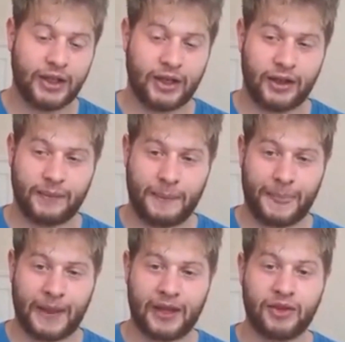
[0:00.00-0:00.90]

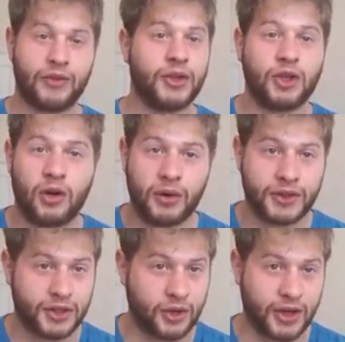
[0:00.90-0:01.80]
Even if you don't
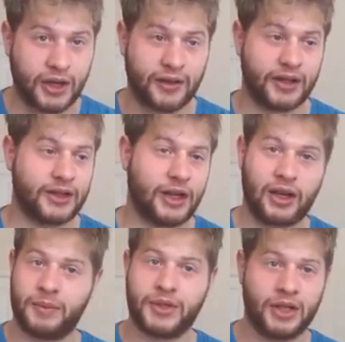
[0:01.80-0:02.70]
want to donate, that is
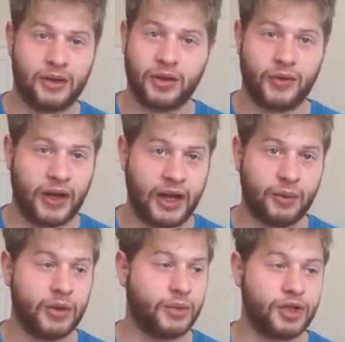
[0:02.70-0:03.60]
absolutely
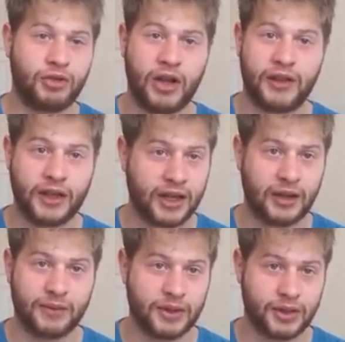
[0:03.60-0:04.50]
fine. We'd much rather you
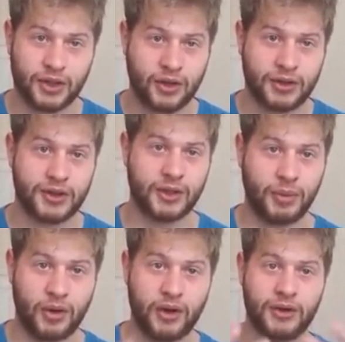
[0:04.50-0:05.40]
came to the shows and
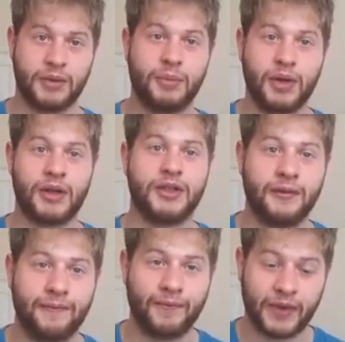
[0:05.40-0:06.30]
supported us in
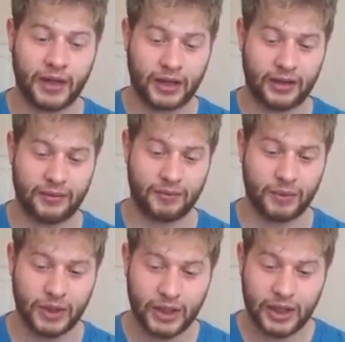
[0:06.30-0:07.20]
person.
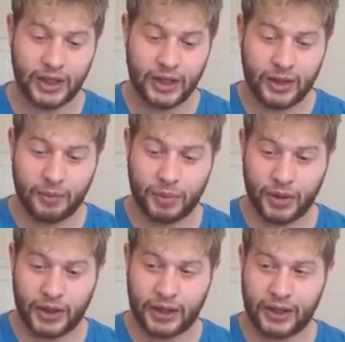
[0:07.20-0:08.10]

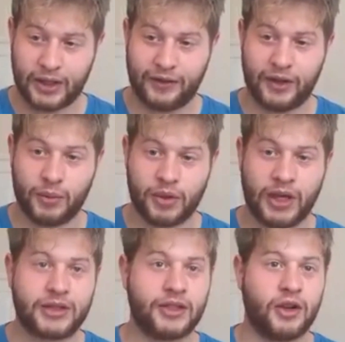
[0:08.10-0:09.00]
But if you would
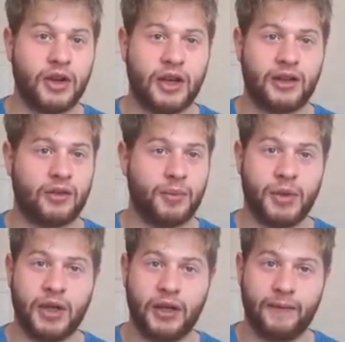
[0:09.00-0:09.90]
like to donate, that would
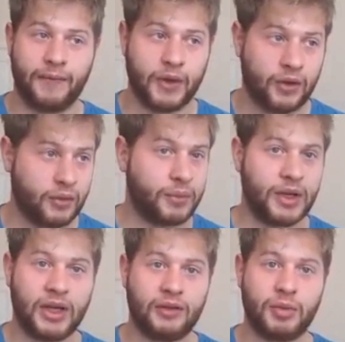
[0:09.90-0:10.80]
be
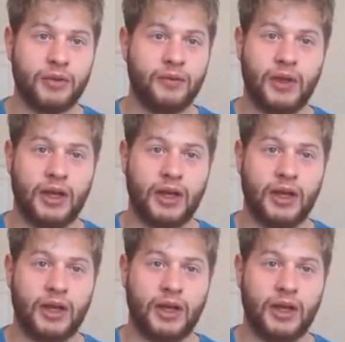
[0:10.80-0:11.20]
unbelievable.